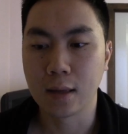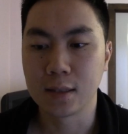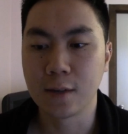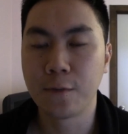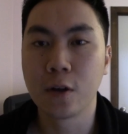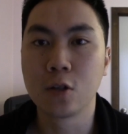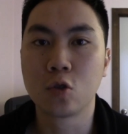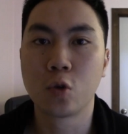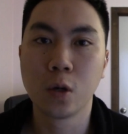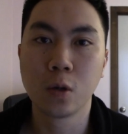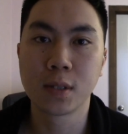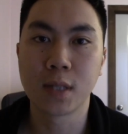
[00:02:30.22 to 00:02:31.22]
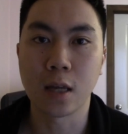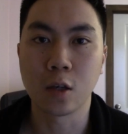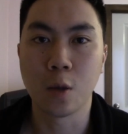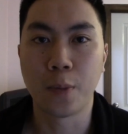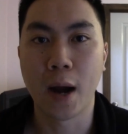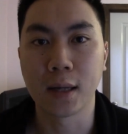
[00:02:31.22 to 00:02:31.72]
different drills that
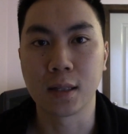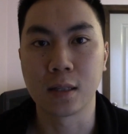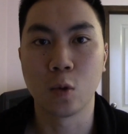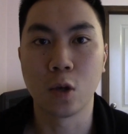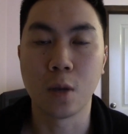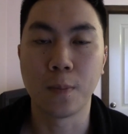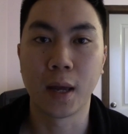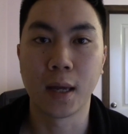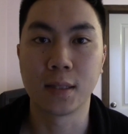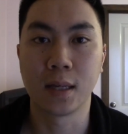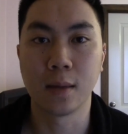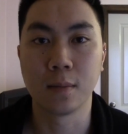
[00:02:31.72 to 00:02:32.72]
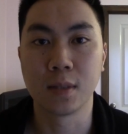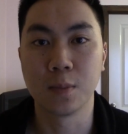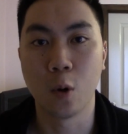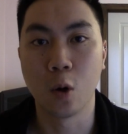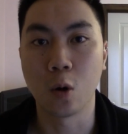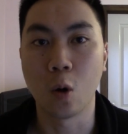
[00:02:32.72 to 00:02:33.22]
you practice when you play a team
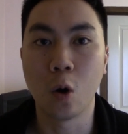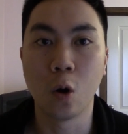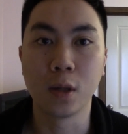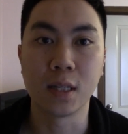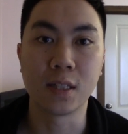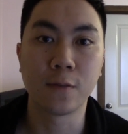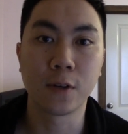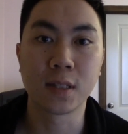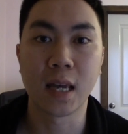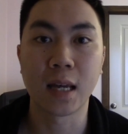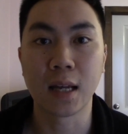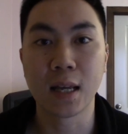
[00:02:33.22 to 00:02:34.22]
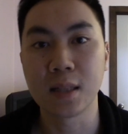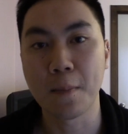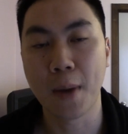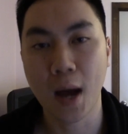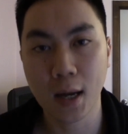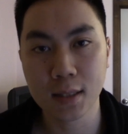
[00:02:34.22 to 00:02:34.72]
sport, or the different techniques
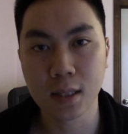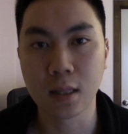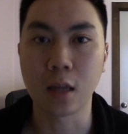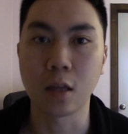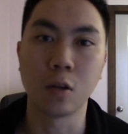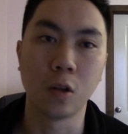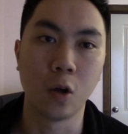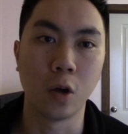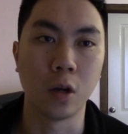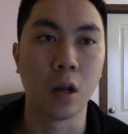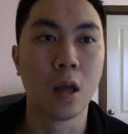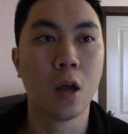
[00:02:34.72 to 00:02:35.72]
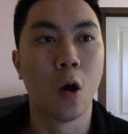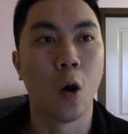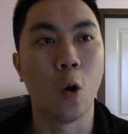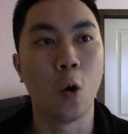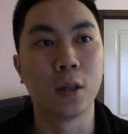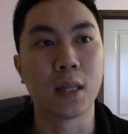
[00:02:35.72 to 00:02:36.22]
in passing that you learn,
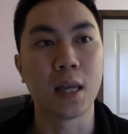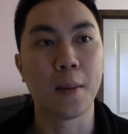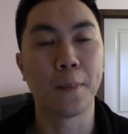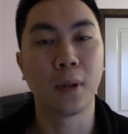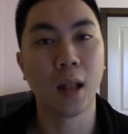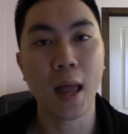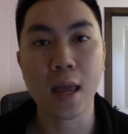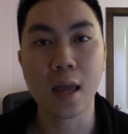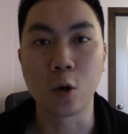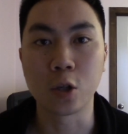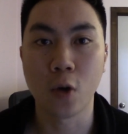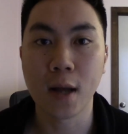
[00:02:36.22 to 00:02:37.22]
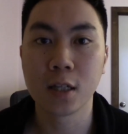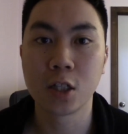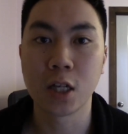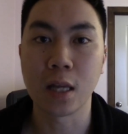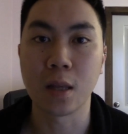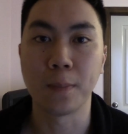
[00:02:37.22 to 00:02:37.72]
or the play or
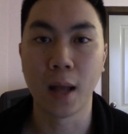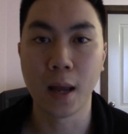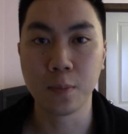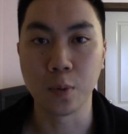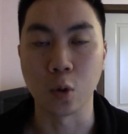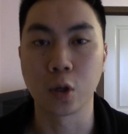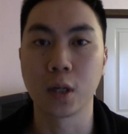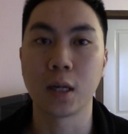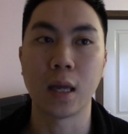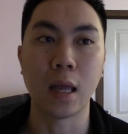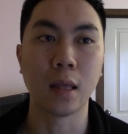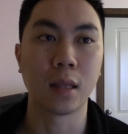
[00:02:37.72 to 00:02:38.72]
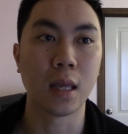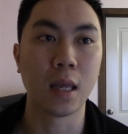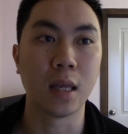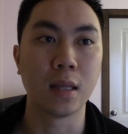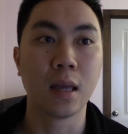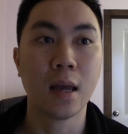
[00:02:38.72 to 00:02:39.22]
strategy in the playbook,
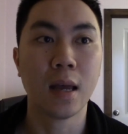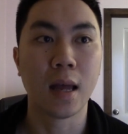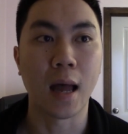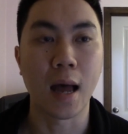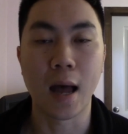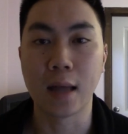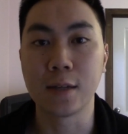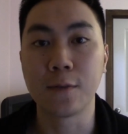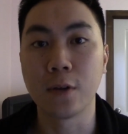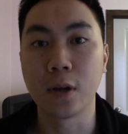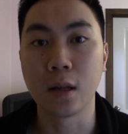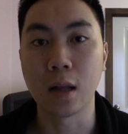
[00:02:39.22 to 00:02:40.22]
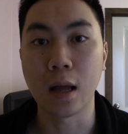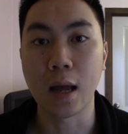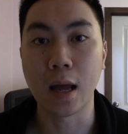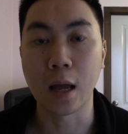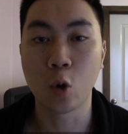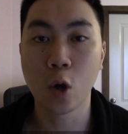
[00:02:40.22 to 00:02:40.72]
the different
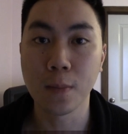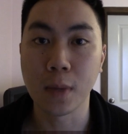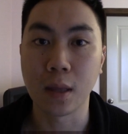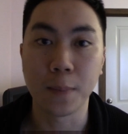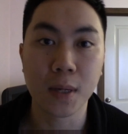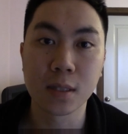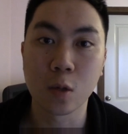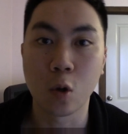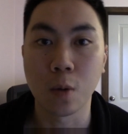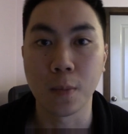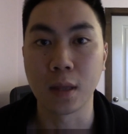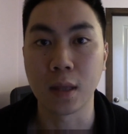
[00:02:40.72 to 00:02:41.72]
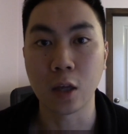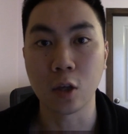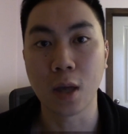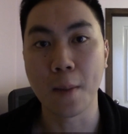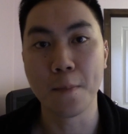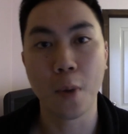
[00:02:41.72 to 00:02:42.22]
equipment, the best equipment that
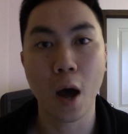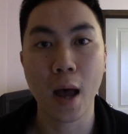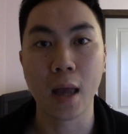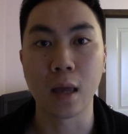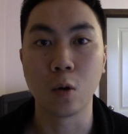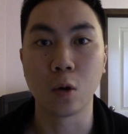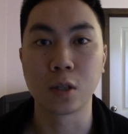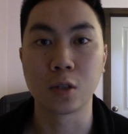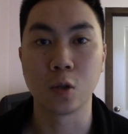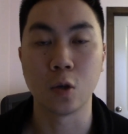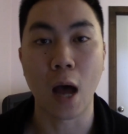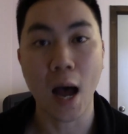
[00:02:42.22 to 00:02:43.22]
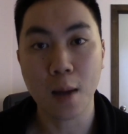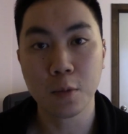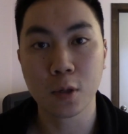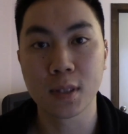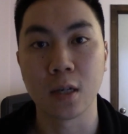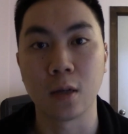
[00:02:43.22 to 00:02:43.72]
you can buy in order to arm
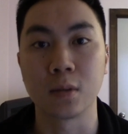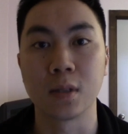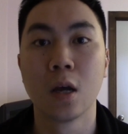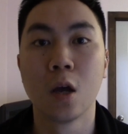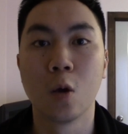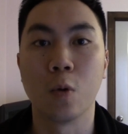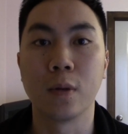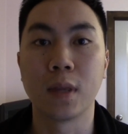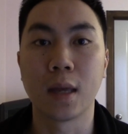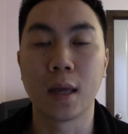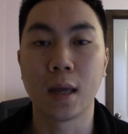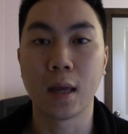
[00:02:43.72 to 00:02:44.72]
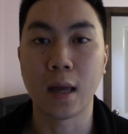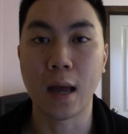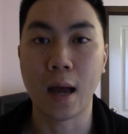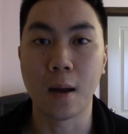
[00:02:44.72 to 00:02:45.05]
yourselves with the